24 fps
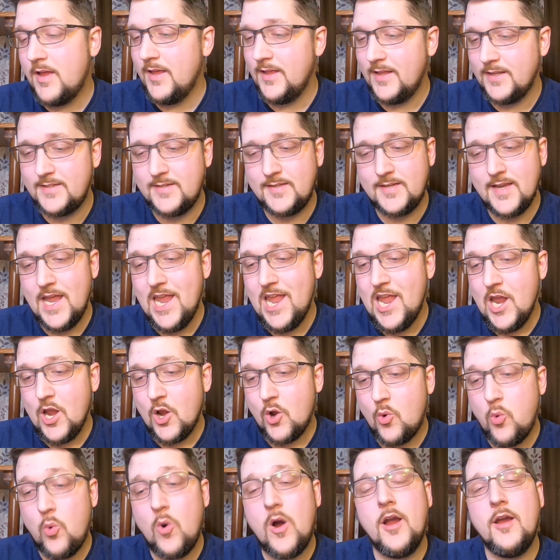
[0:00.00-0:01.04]
That's
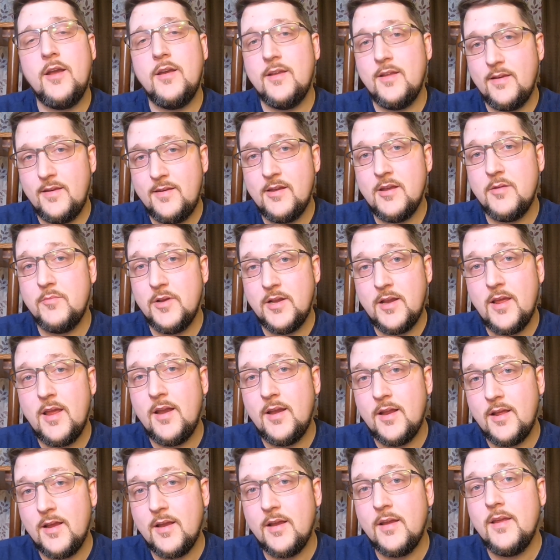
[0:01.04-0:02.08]
quite an
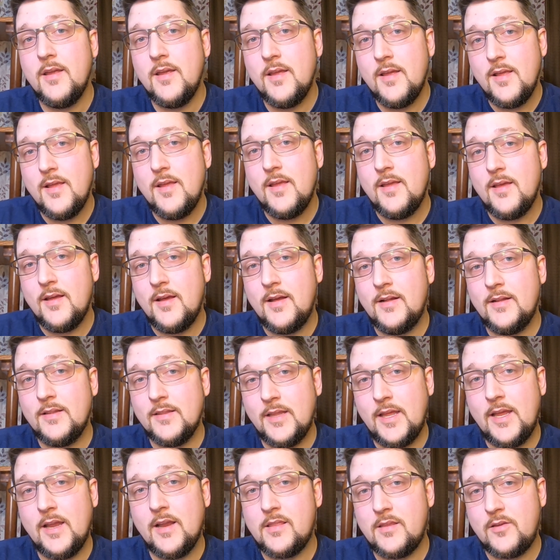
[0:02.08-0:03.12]
intimidating
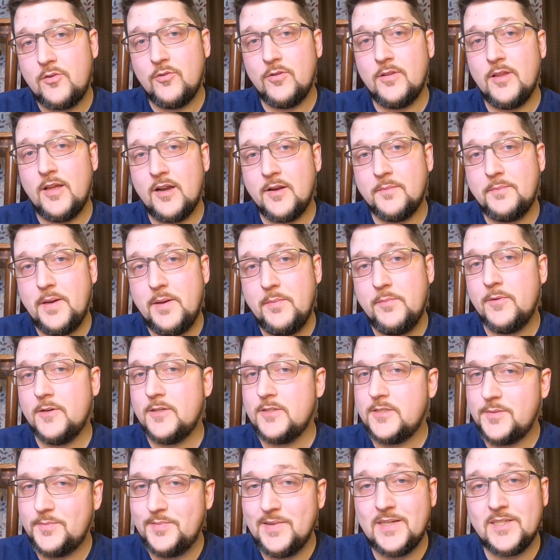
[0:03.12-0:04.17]
length to a lot of people,
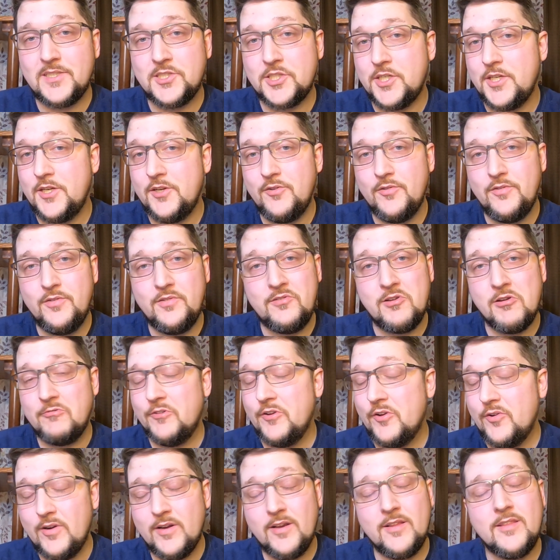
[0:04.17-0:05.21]
especially who
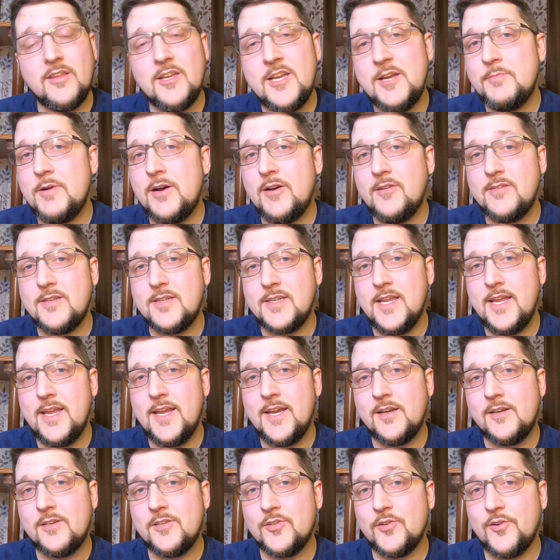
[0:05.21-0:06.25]
don't know anything about
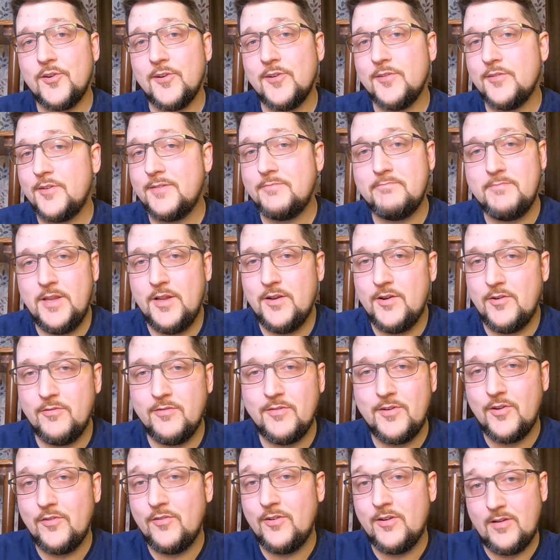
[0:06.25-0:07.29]
snakes, or, you know,
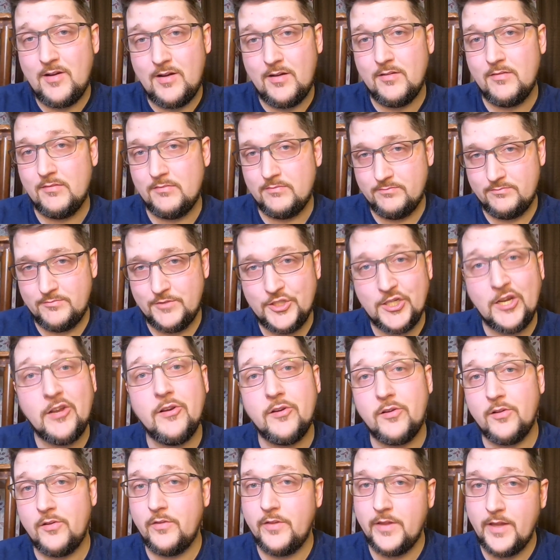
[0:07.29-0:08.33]
don't know how
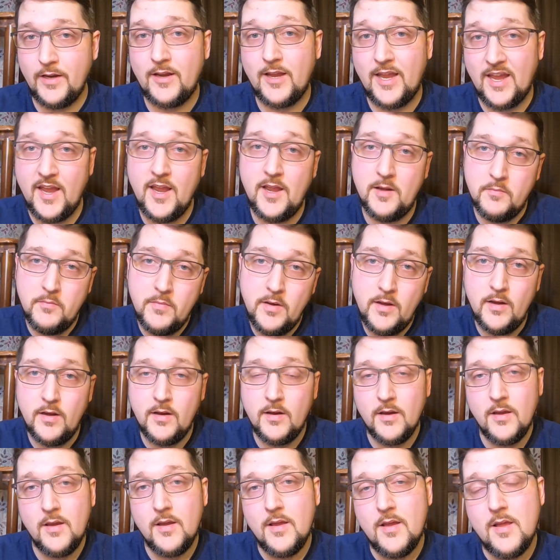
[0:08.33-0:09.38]
gentle they can
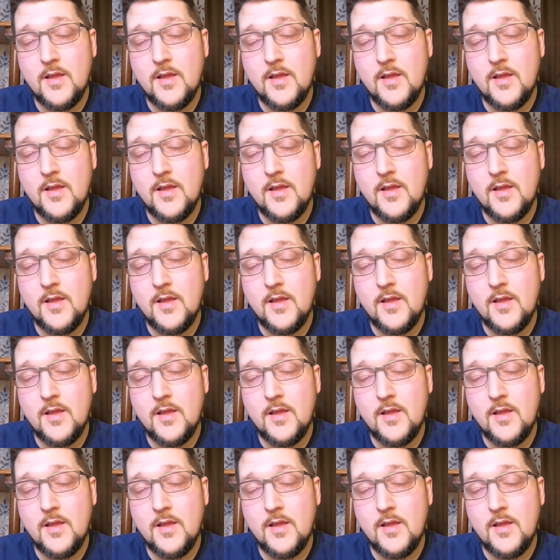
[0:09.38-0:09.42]
be.